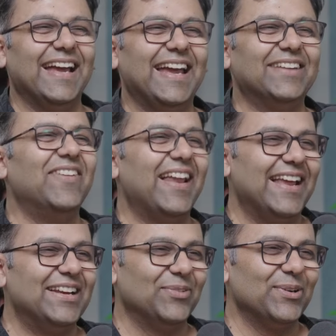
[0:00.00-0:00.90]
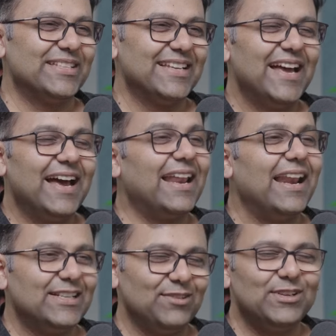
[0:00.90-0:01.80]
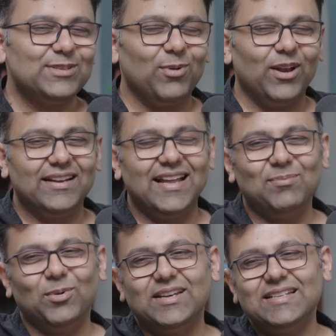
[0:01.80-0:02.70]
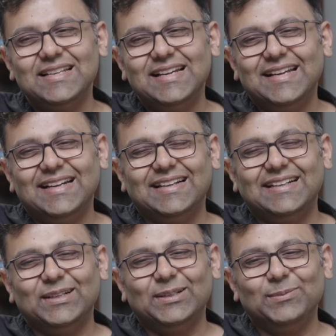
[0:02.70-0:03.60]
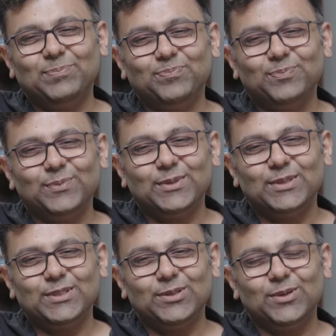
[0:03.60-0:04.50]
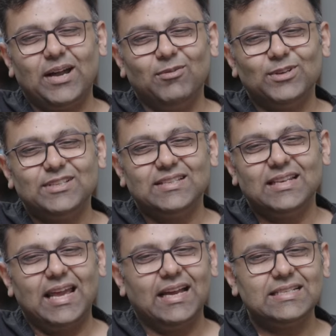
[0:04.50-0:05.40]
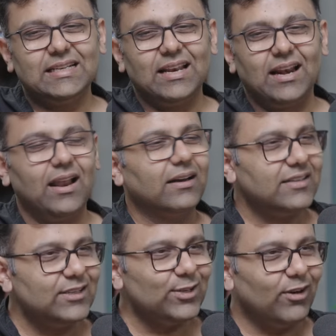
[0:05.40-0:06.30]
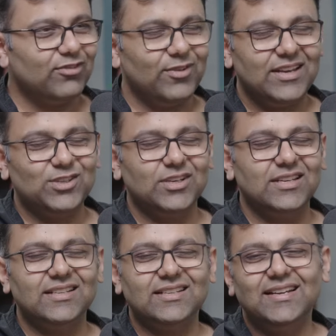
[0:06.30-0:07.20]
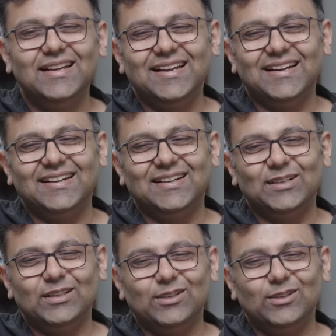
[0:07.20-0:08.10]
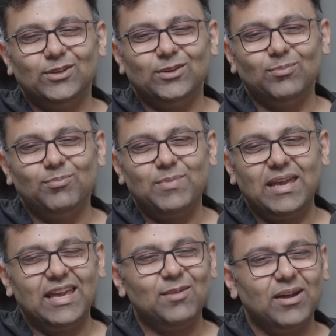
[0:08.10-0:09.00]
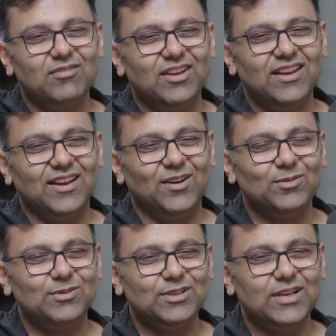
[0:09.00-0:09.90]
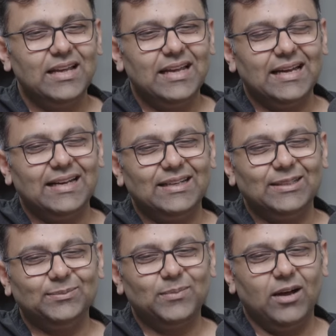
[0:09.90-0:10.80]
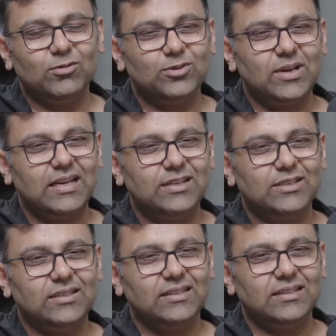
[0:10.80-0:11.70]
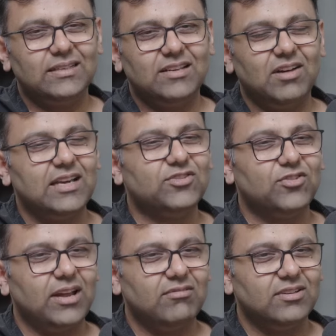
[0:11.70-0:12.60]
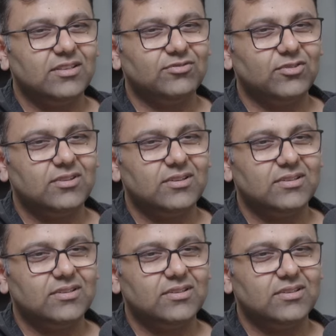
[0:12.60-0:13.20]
maybe well, it was time. Relatively small at that point. Um, so I was, like I said, a reluctant software engineer, uh, making my way around um, how to write uh, device drivers for